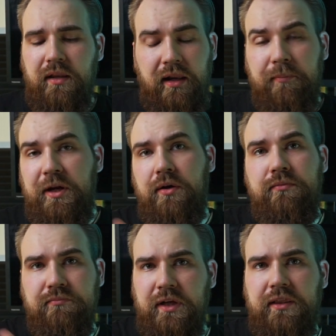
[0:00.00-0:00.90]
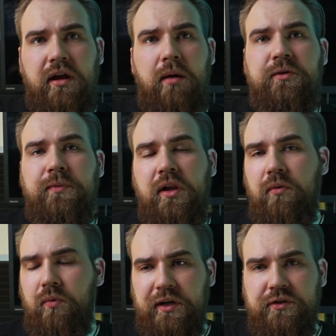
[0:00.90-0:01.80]
Let me know in the comments below.
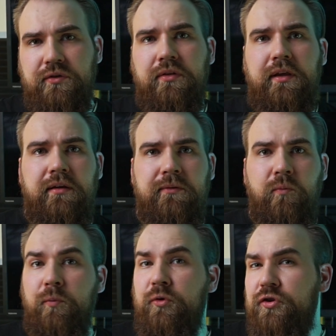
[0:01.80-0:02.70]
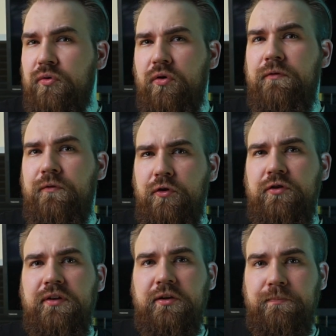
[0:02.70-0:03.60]
What did you think? What was your
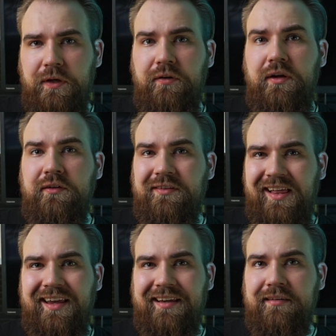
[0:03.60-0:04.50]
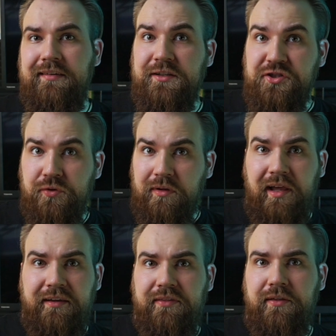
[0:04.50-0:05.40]
first experience like? Did you
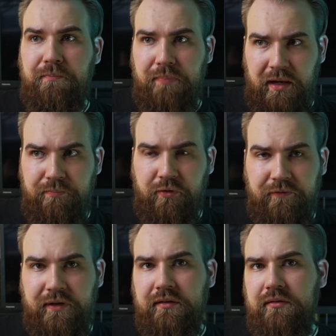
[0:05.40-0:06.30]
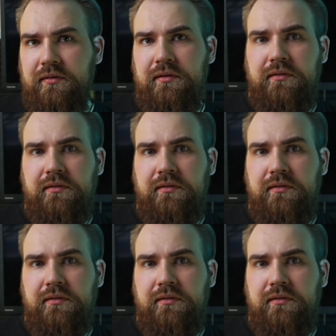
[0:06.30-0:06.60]
like the paper feel?